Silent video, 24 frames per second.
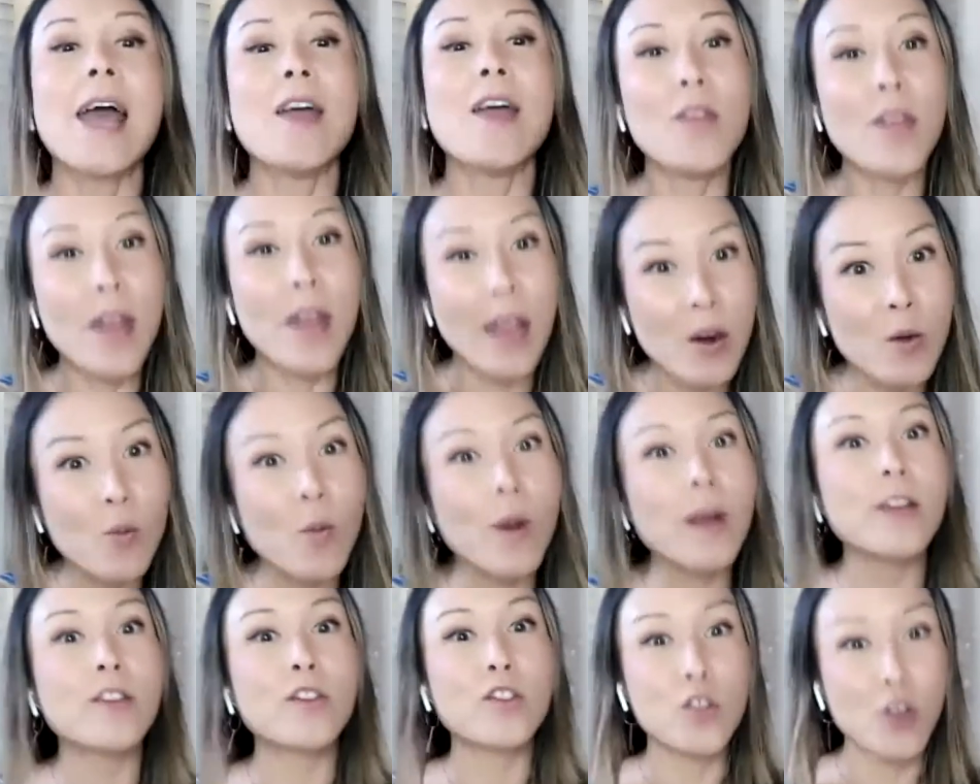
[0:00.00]
and then when
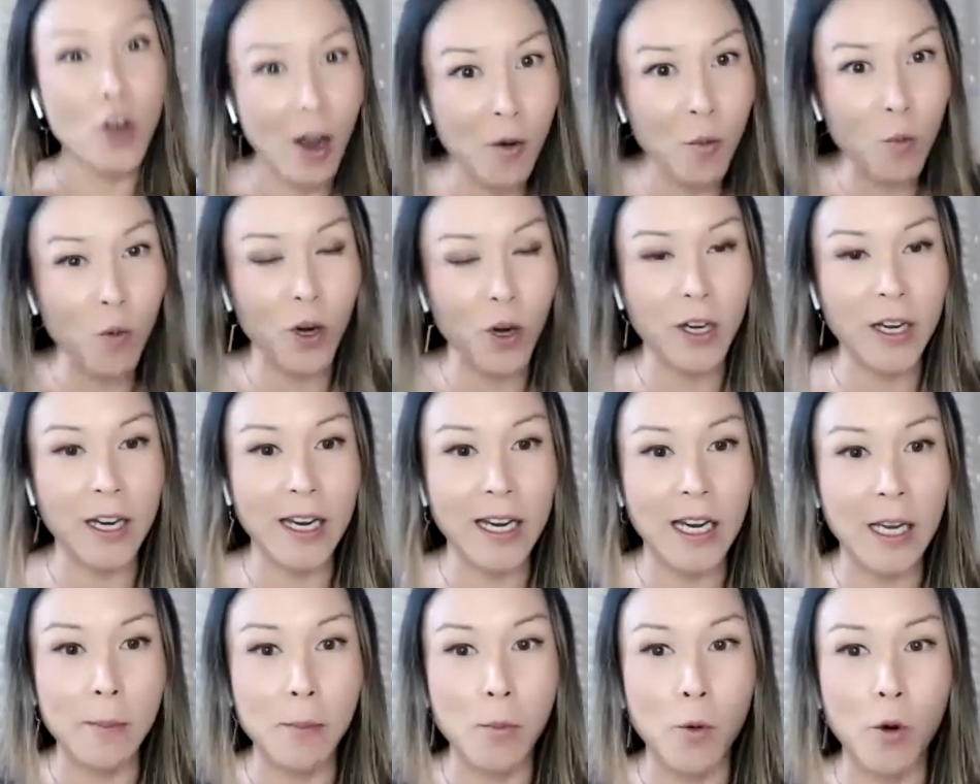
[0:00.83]
it's not working
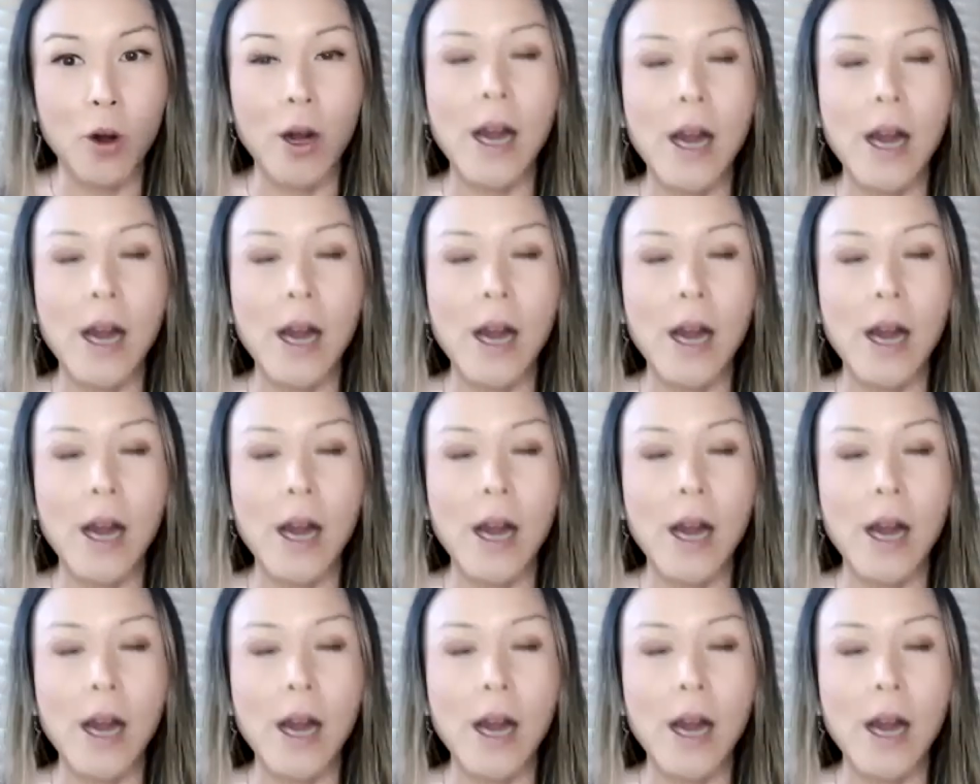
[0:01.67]
anymore,